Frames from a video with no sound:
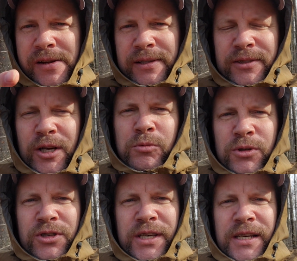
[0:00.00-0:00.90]
So
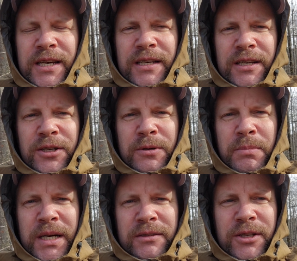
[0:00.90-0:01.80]
we'll see you again here in
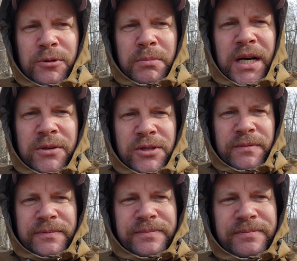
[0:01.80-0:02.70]
about 2 miles.
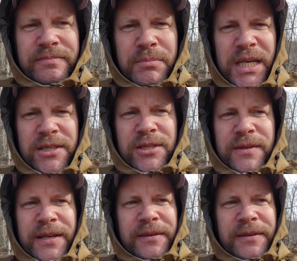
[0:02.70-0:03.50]
Peace.